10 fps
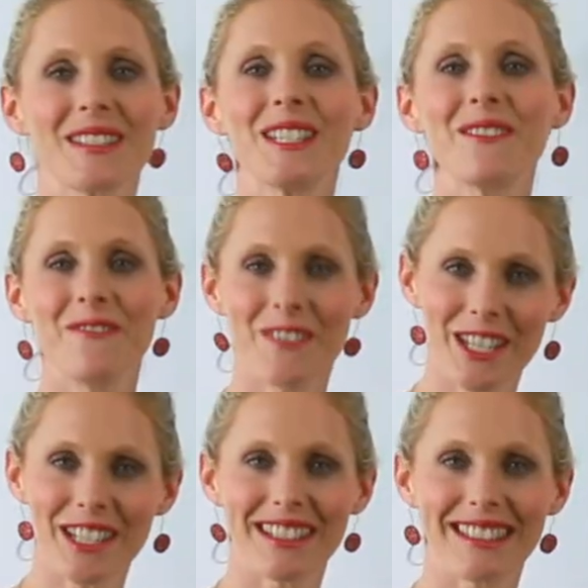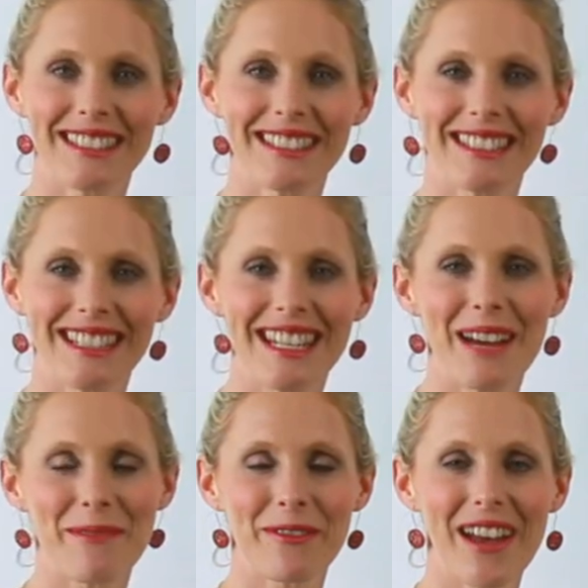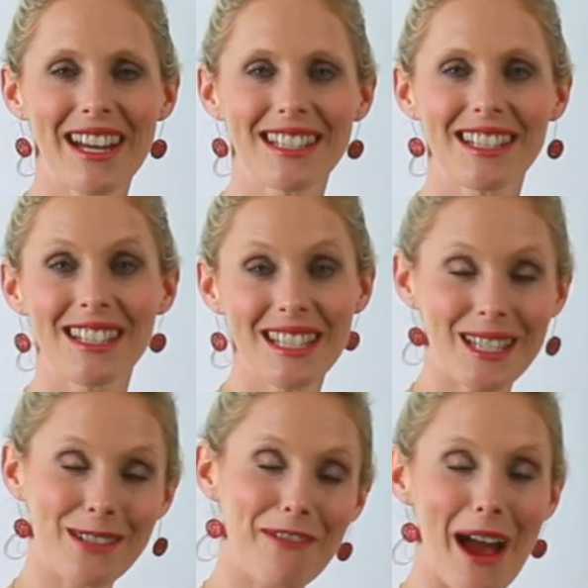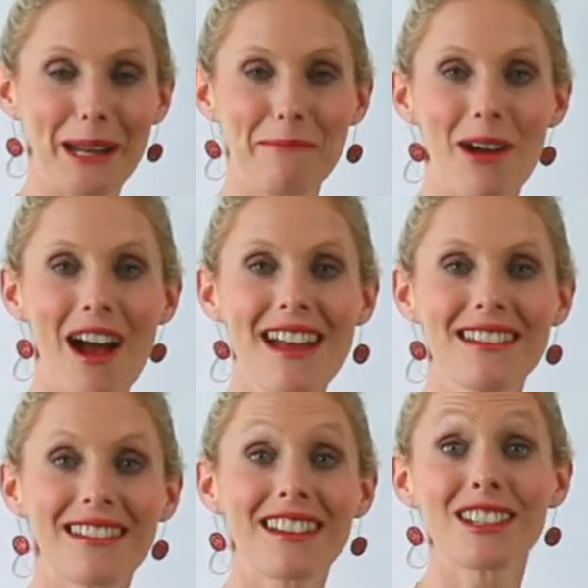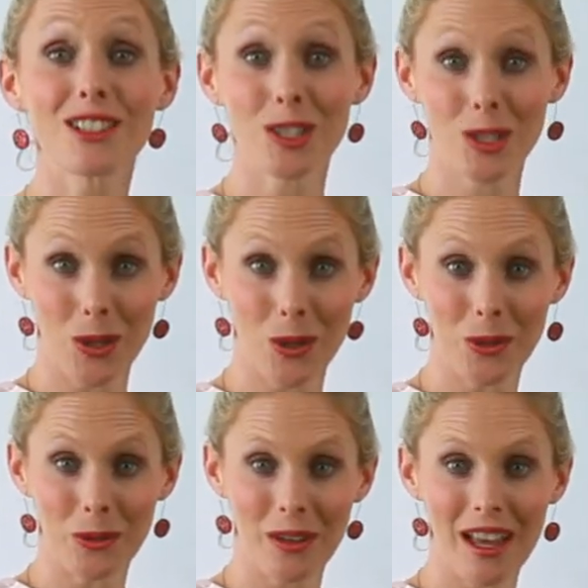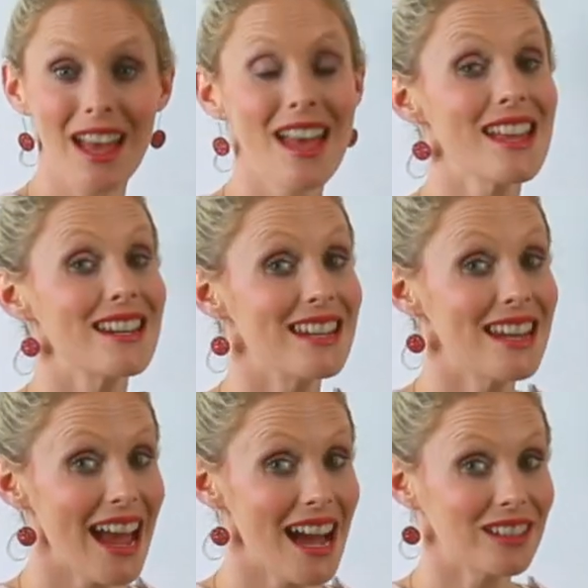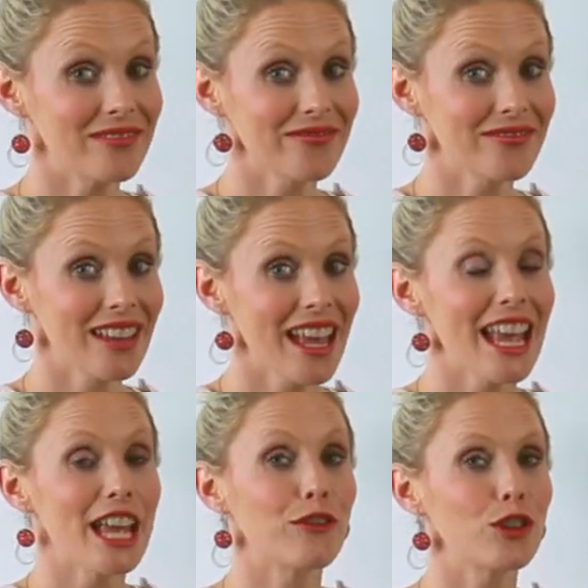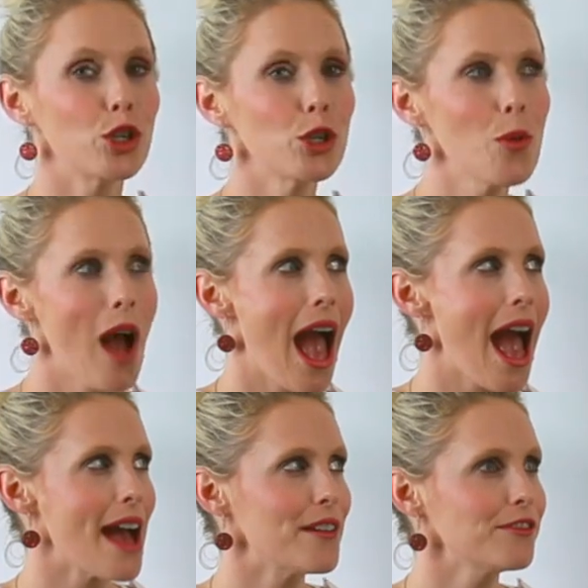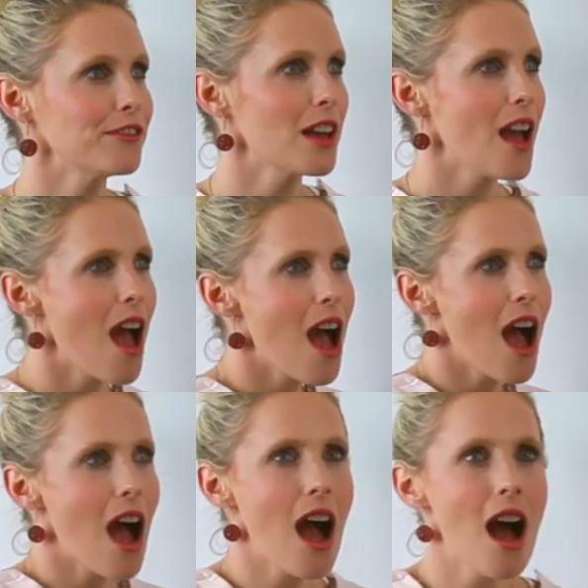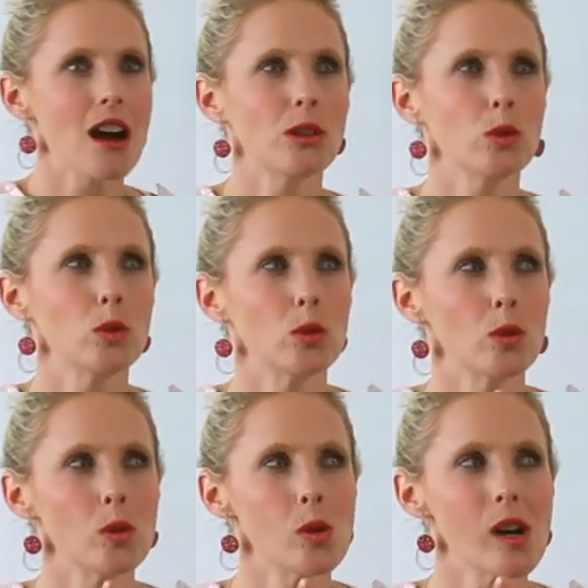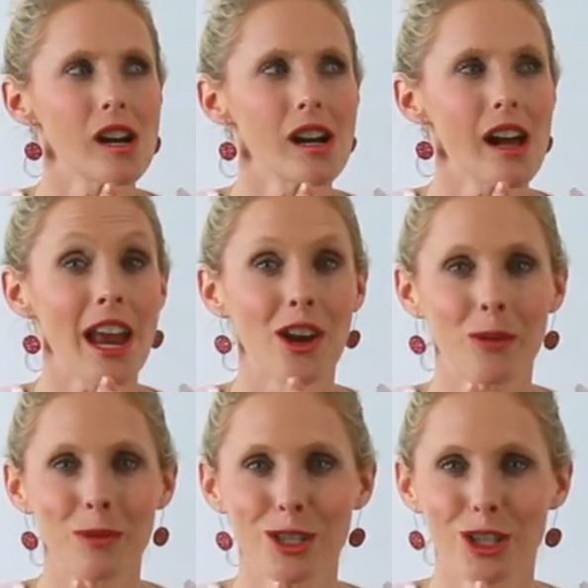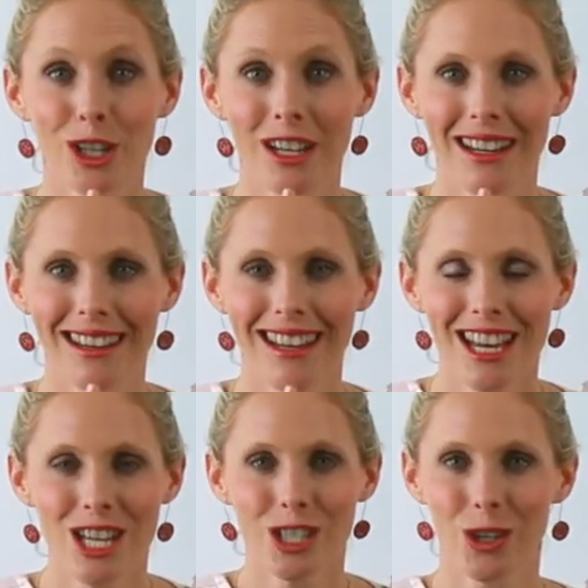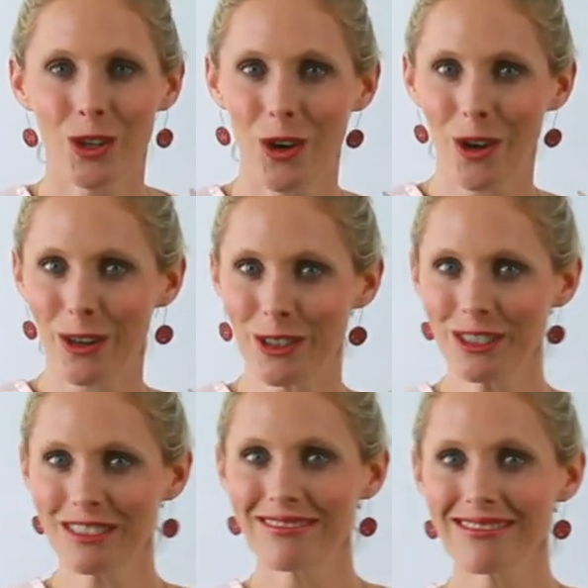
division number facts. This is dividing by 2. Now, if you have an opportunity to go